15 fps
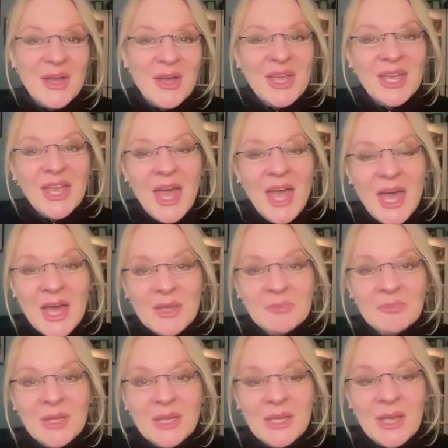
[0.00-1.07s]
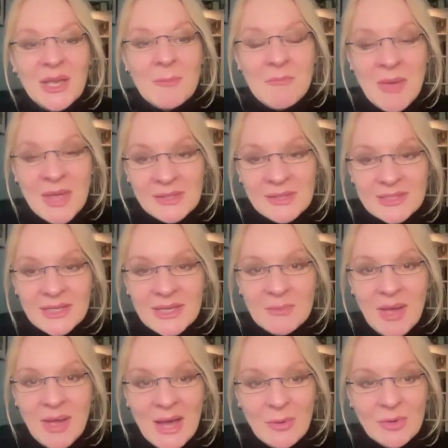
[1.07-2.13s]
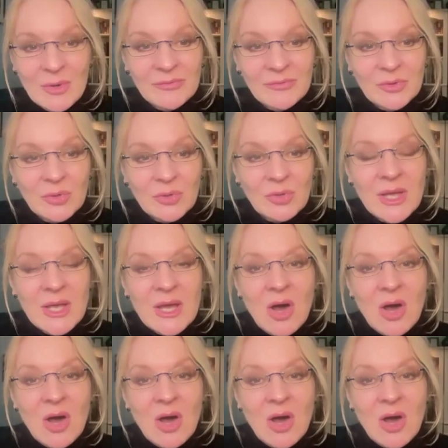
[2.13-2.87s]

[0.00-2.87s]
it can be immensely powerful